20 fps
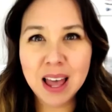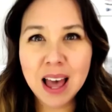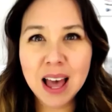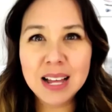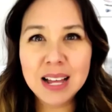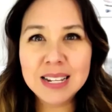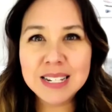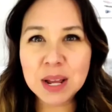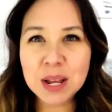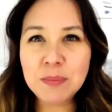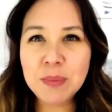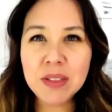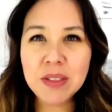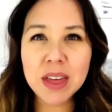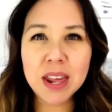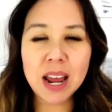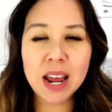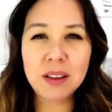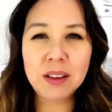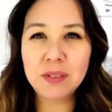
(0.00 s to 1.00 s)
Something
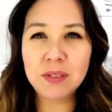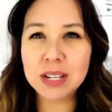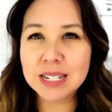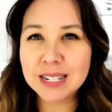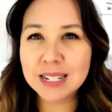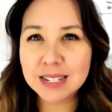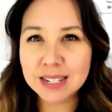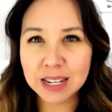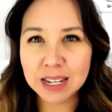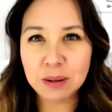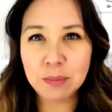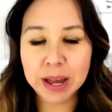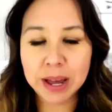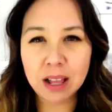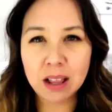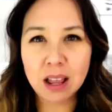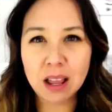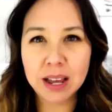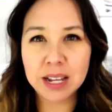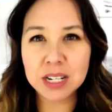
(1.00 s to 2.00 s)
that I've seen my
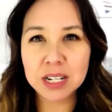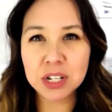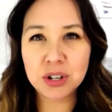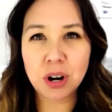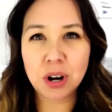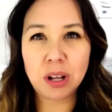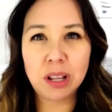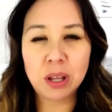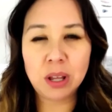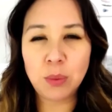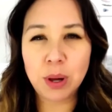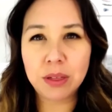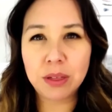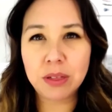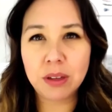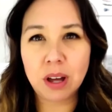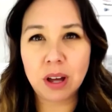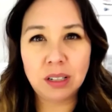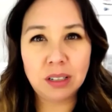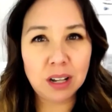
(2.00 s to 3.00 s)
clients struggling with
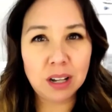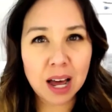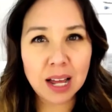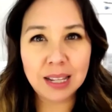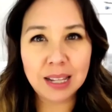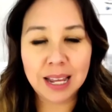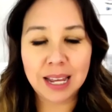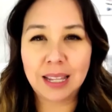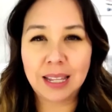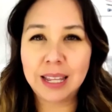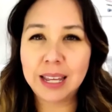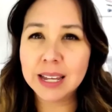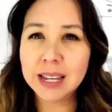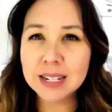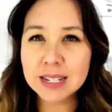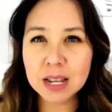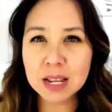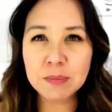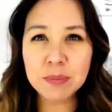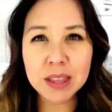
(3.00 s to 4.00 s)
a lot lately, and
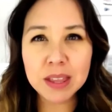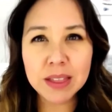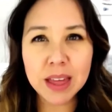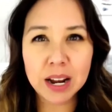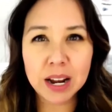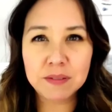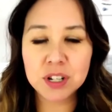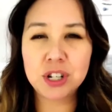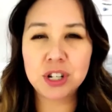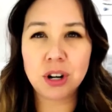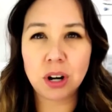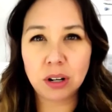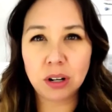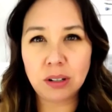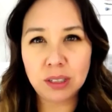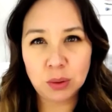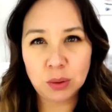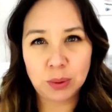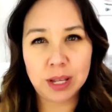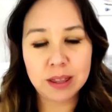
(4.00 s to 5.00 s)
something that I've
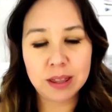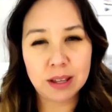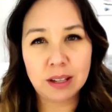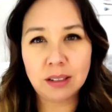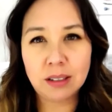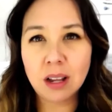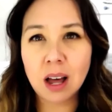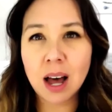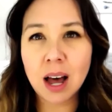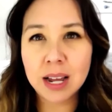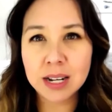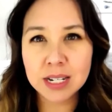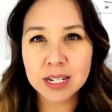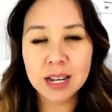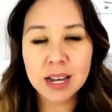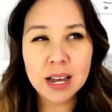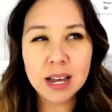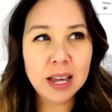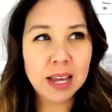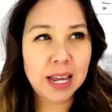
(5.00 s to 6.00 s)
struggled with a lot
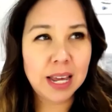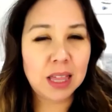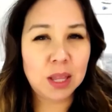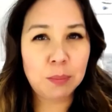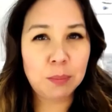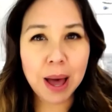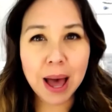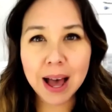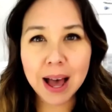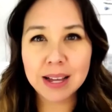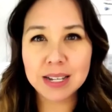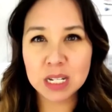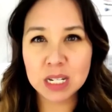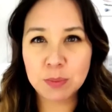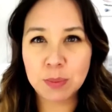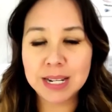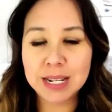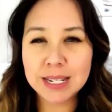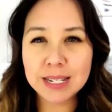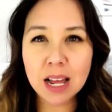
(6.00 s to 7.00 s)
in the past
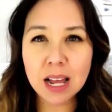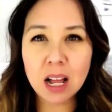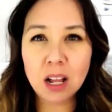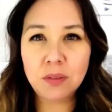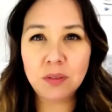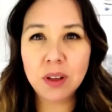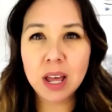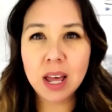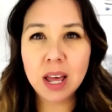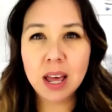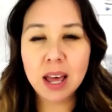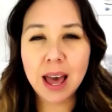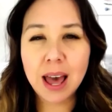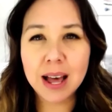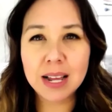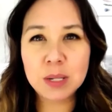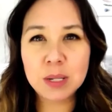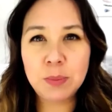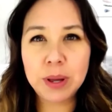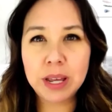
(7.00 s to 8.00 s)
myself,
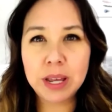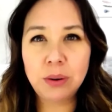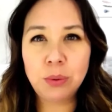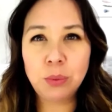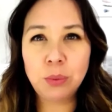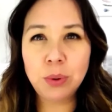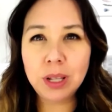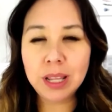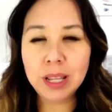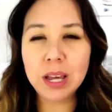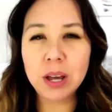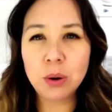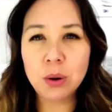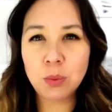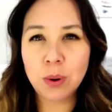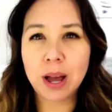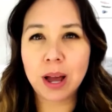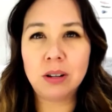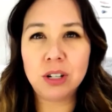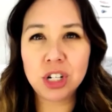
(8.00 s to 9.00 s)
has been really
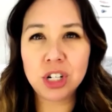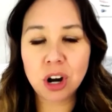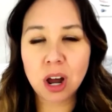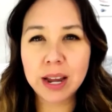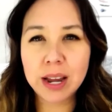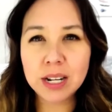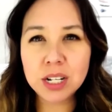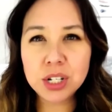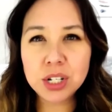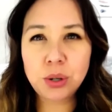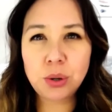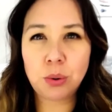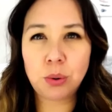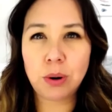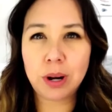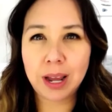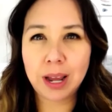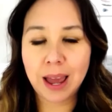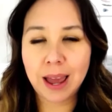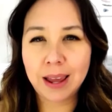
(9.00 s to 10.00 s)
around trying to
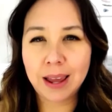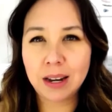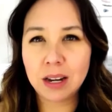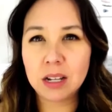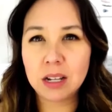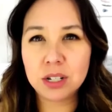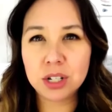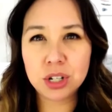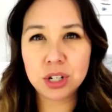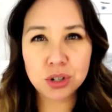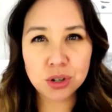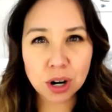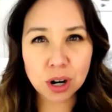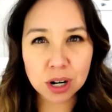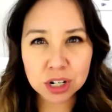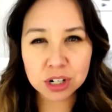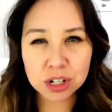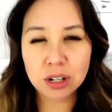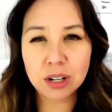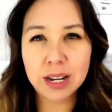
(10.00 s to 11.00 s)
create
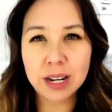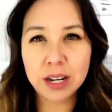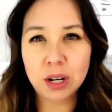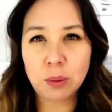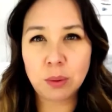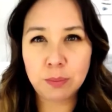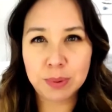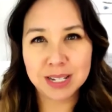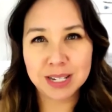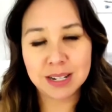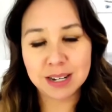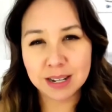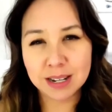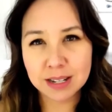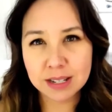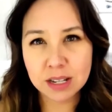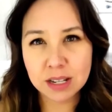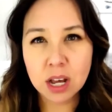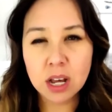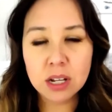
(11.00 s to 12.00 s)
structure in your
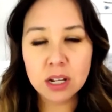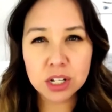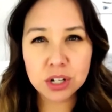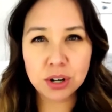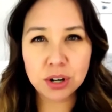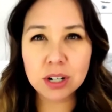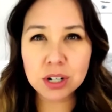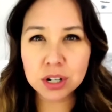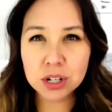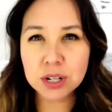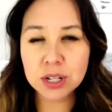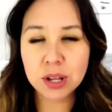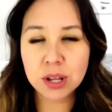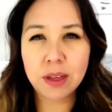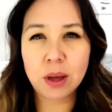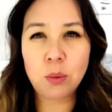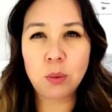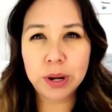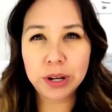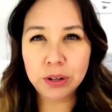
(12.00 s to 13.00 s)
business. Structure so
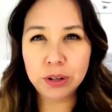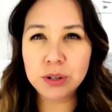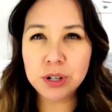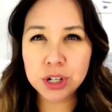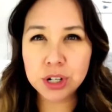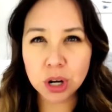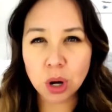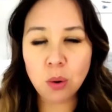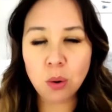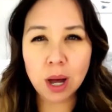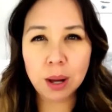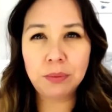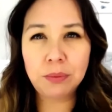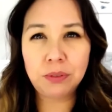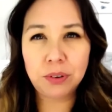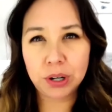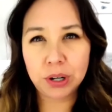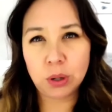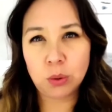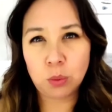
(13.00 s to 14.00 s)
that when you show up
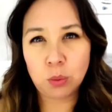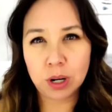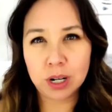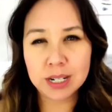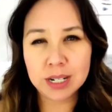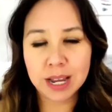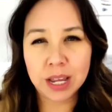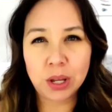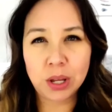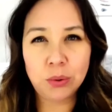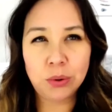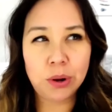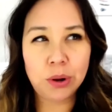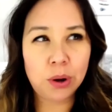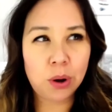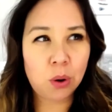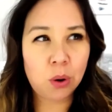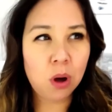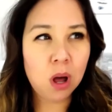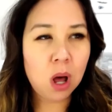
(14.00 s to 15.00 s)
for your workday, you
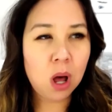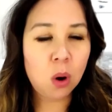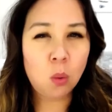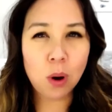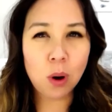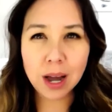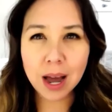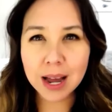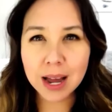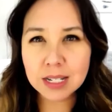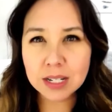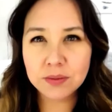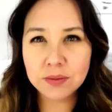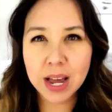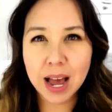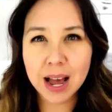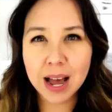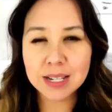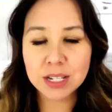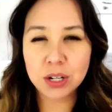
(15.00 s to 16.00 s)
know what kinds of
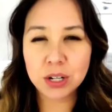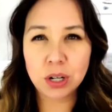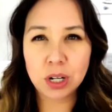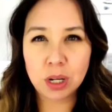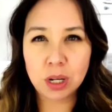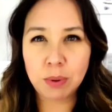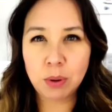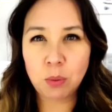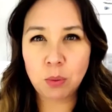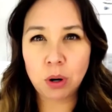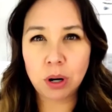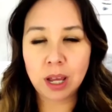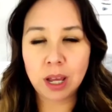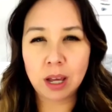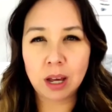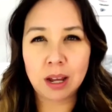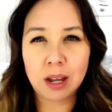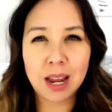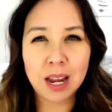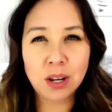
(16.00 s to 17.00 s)
tasks you need to be working
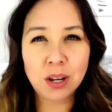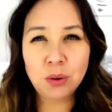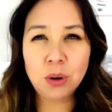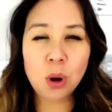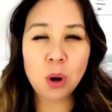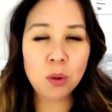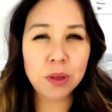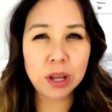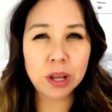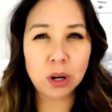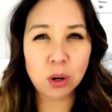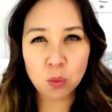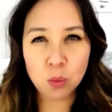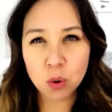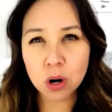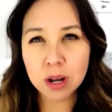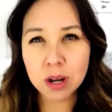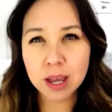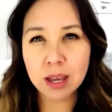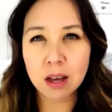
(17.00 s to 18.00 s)
on, and you know that you're
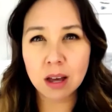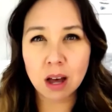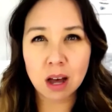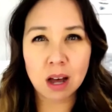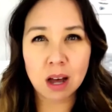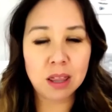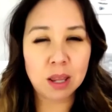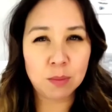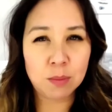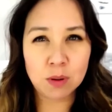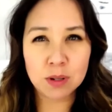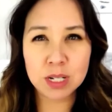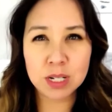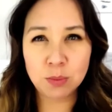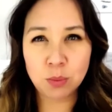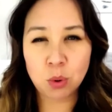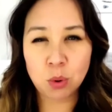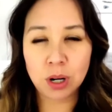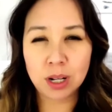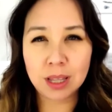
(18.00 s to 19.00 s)
working on the most
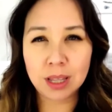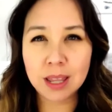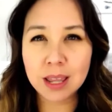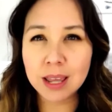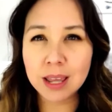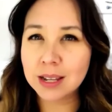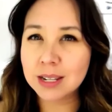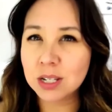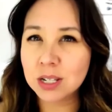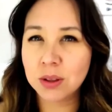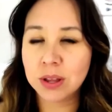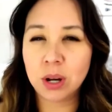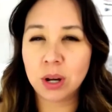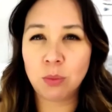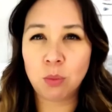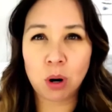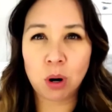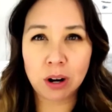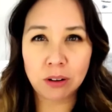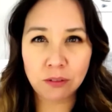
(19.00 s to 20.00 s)
important things so that you're
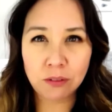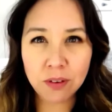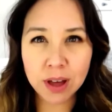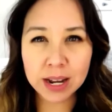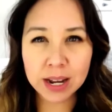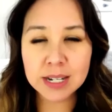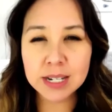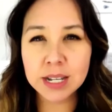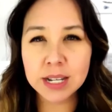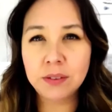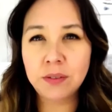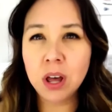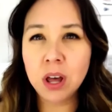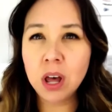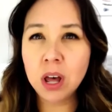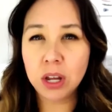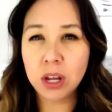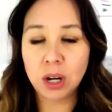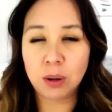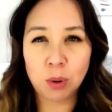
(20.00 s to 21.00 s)
more effective,
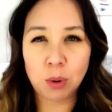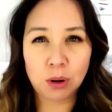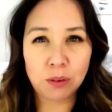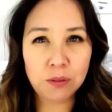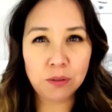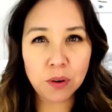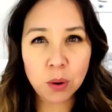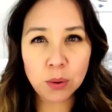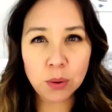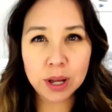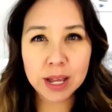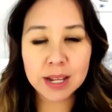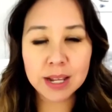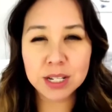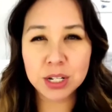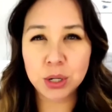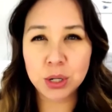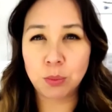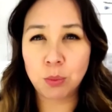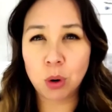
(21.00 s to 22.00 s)
you're more
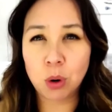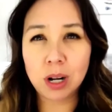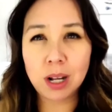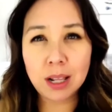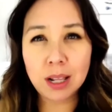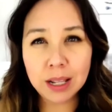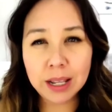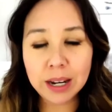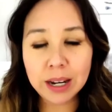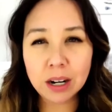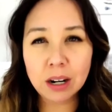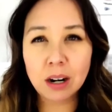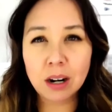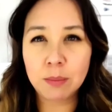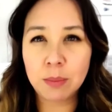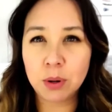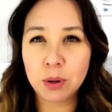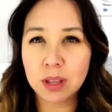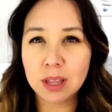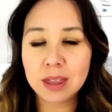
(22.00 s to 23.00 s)
focused, you're more clear
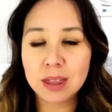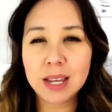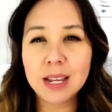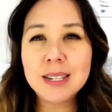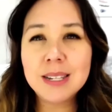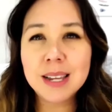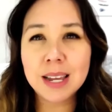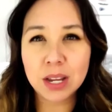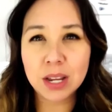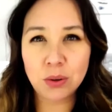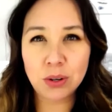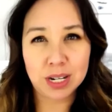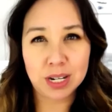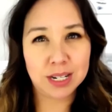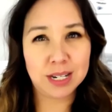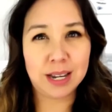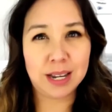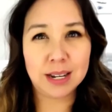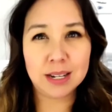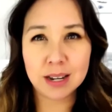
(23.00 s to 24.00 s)
about the things that you need
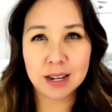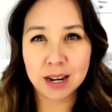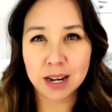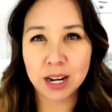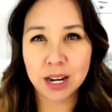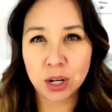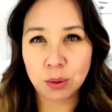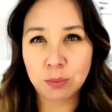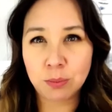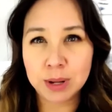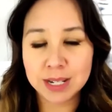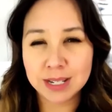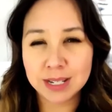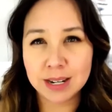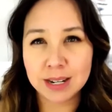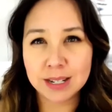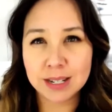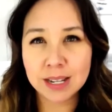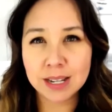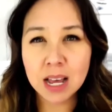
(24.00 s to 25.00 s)
to get done in your
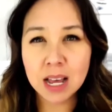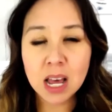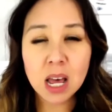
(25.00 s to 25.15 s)
business.